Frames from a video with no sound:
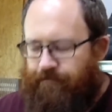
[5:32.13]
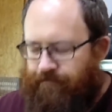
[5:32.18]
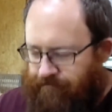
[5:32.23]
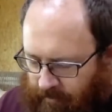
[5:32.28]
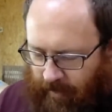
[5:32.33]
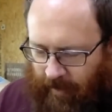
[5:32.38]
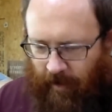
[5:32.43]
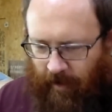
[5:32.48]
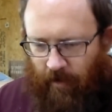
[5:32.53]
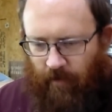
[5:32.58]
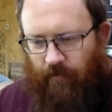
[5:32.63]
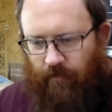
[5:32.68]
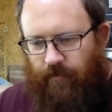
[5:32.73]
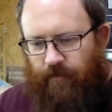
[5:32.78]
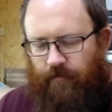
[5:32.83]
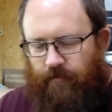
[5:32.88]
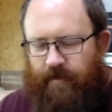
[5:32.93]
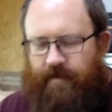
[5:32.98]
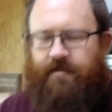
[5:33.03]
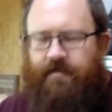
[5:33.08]
Now,
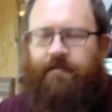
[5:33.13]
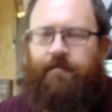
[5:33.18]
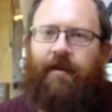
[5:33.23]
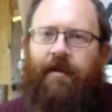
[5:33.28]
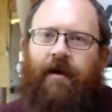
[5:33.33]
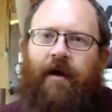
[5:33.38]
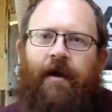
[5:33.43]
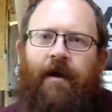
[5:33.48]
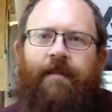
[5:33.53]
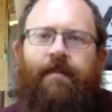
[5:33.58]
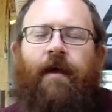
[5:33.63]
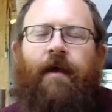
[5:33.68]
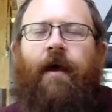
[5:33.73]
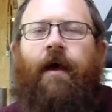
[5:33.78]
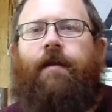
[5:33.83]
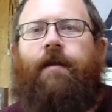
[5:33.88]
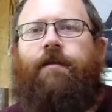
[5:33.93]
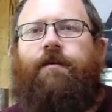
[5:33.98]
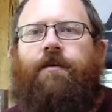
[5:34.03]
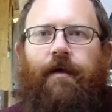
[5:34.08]
the reason behind
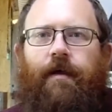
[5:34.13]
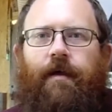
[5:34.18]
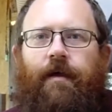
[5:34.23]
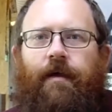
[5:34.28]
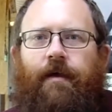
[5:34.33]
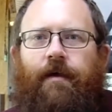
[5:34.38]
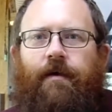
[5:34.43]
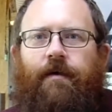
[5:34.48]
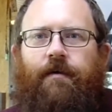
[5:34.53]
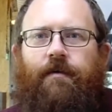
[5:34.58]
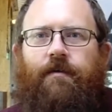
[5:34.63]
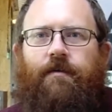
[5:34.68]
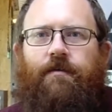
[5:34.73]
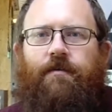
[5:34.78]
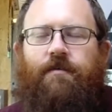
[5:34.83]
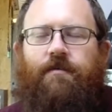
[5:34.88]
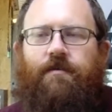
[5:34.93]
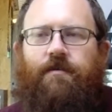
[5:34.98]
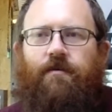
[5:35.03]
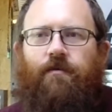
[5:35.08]
that
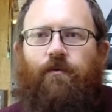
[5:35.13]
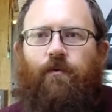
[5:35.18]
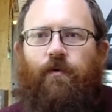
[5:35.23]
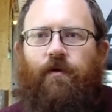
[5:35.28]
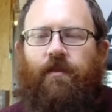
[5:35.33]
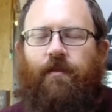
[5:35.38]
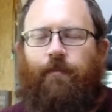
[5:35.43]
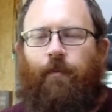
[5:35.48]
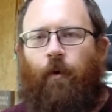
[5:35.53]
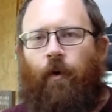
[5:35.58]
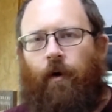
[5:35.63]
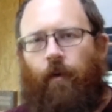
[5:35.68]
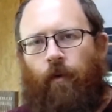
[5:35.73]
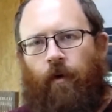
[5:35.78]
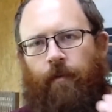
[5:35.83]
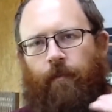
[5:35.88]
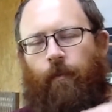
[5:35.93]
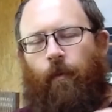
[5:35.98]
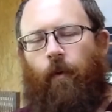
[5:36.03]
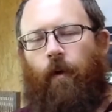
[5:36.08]
is with the
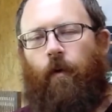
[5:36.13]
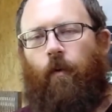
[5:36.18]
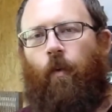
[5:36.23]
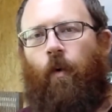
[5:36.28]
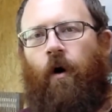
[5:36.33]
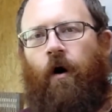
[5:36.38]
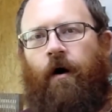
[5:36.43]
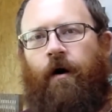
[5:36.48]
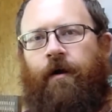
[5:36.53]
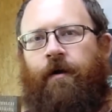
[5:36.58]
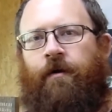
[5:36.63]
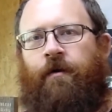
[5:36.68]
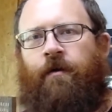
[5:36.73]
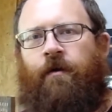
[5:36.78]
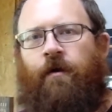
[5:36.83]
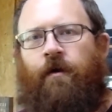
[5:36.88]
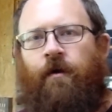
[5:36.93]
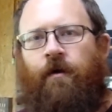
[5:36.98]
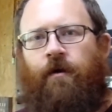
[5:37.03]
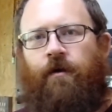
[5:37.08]
0.1,
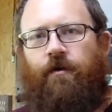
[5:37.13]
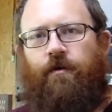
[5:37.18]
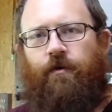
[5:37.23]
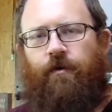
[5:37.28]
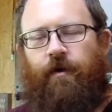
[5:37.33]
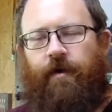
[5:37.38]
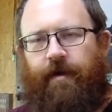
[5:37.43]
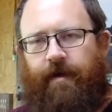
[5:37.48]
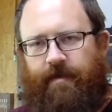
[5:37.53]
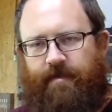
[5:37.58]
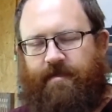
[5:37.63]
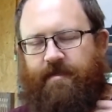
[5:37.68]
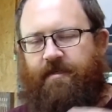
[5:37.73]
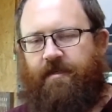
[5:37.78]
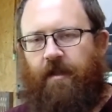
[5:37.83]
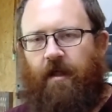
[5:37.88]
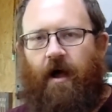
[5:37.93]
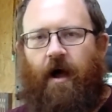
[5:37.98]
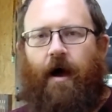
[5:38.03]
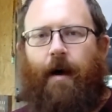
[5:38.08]
you can get
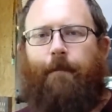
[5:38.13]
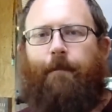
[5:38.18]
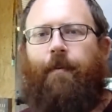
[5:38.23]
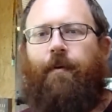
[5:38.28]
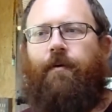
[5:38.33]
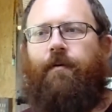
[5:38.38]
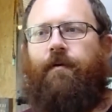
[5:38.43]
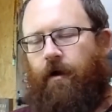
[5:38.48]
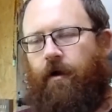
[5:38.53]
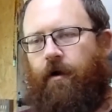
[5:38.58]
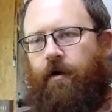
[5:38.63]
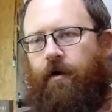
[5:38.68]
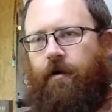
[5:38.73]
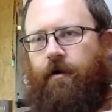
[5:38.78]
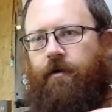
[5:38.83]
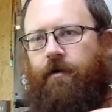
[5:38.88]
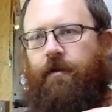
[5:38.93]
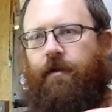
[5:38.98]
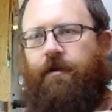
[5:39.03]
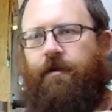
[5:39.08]
slop
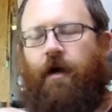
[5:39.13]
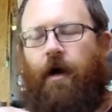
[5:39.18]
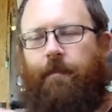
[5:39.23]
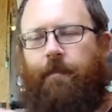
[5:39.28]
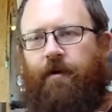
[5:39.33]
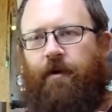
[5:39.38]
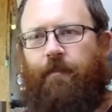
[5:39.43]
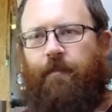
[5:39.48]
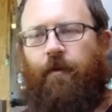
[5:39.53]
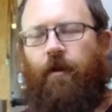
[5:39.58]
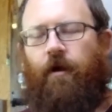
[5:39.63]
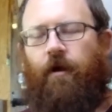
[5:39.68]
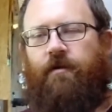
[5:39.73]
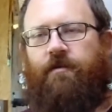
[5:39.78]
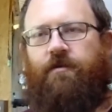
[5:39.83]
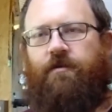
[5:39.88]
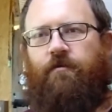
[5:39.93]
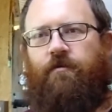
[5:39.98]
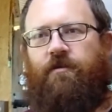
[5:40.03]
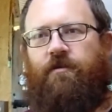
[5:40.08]
the top of your plug,
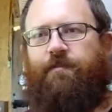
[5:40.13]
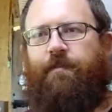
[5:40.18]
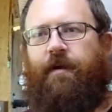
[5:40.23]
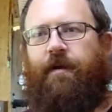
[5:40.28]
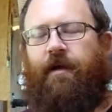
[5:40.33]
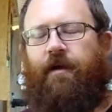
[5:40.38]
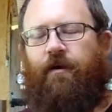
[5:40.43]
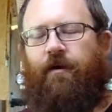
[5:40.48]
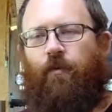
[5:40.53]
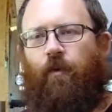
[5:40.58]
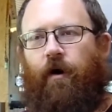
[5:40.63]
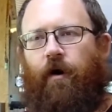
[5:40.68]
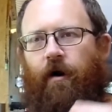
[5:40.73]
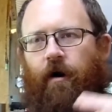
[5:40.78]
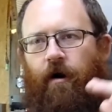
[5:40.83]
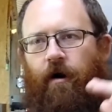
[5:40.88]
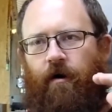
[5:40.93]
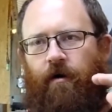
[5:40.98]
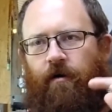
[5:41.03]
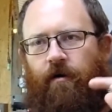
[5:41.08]
so to speak,
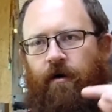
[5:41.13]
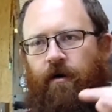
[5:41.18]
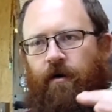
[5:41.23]
where